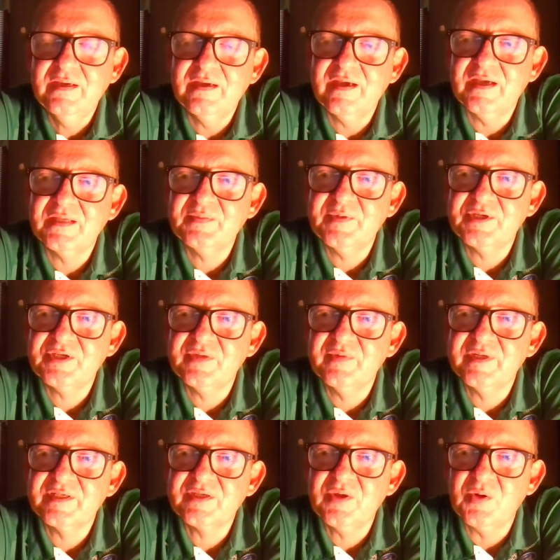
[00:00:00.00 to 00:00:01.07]
especially
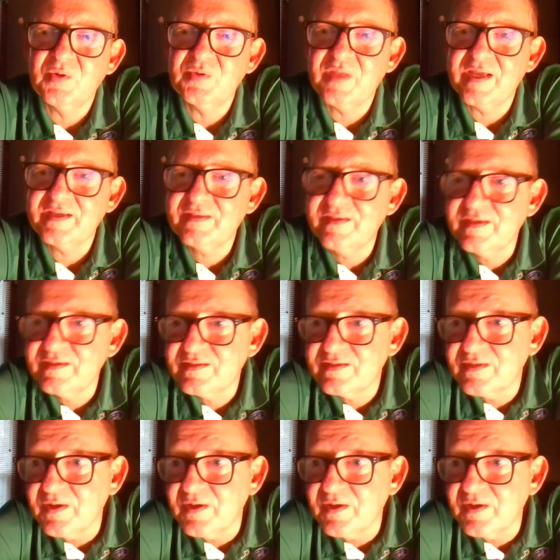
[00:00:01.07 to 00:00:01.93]
when it's cold like this.